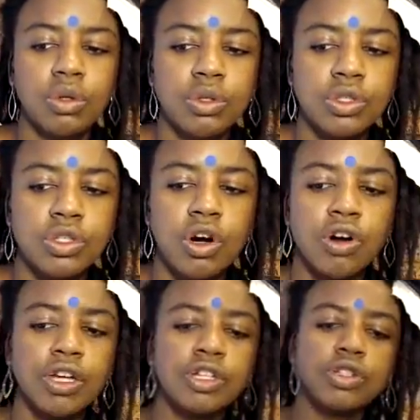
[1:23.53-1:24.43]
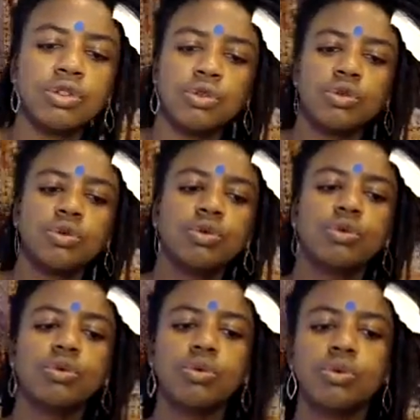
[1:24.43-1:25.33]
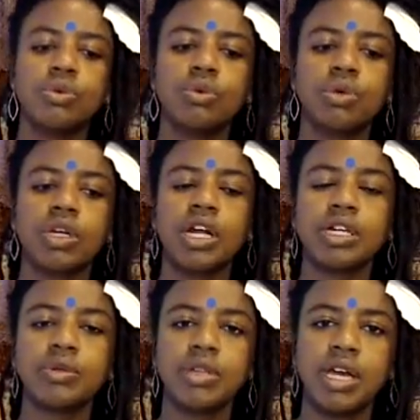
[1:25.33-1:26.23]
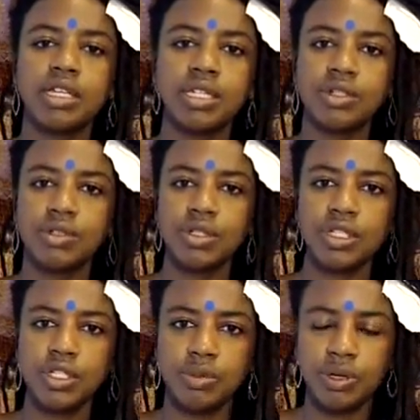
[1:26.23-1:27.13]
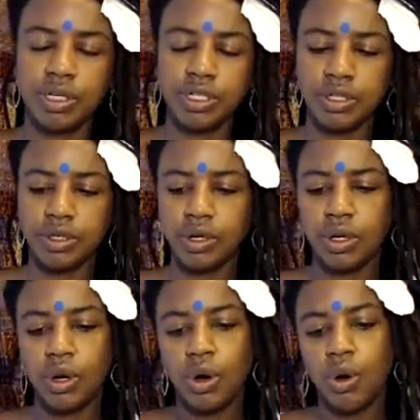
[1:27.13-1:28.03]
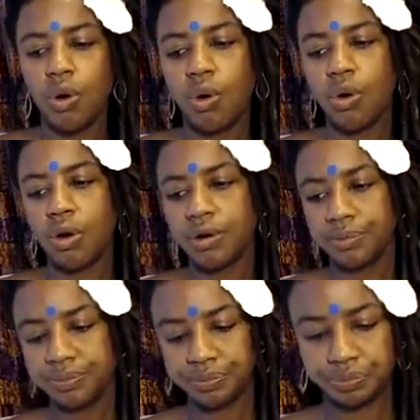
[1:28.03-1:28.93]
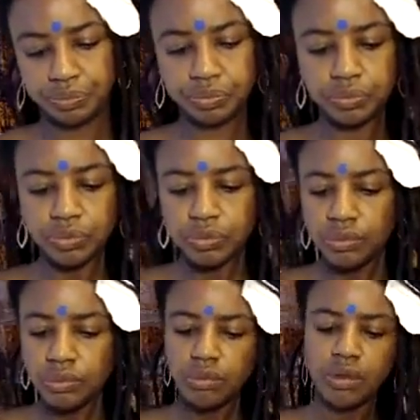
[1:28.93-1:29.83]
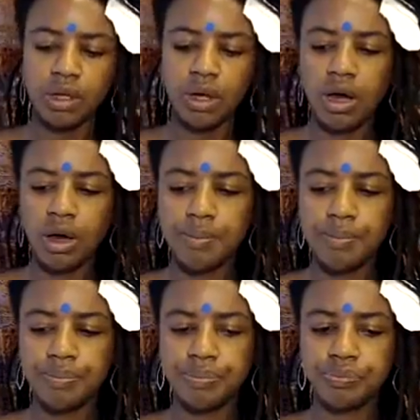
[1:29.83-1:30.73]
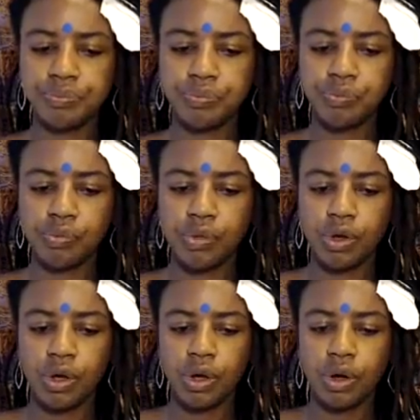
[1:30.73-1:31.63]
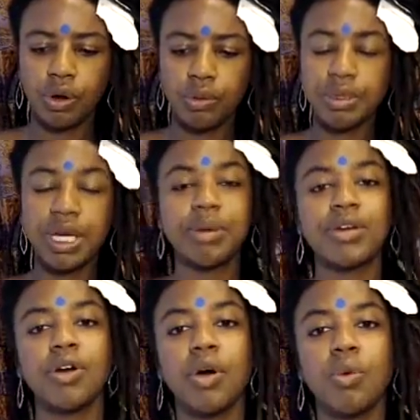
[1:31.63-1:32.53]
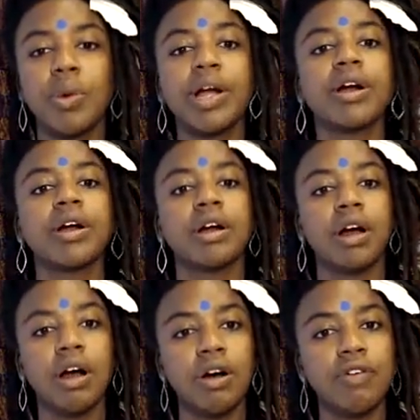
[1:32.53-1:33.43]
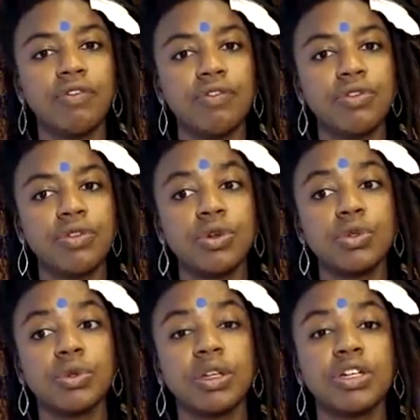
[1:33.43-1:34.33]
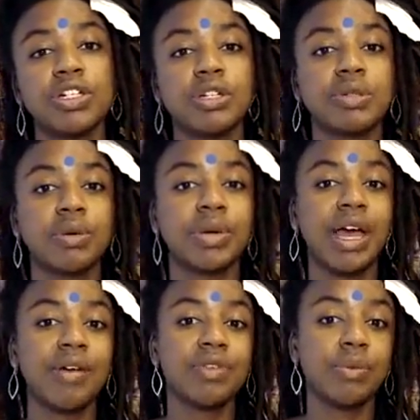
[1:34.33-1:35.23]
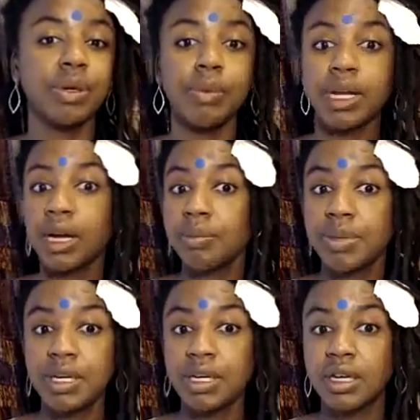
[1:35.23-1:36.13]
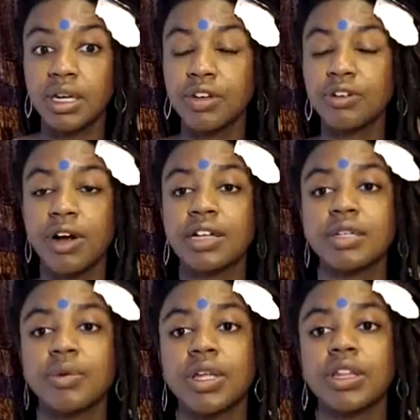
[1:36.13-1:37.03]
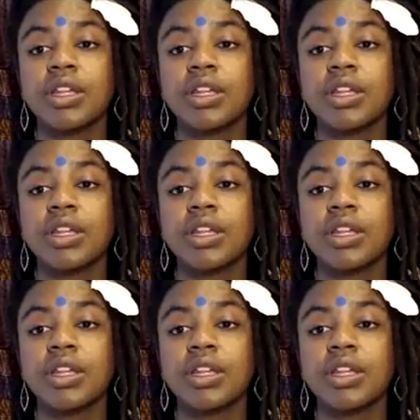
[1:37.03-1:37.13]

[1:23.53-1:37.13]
starting to connect with ancestors in spirit or um, becoming aware of those relationships that we have that we might not be interacting with.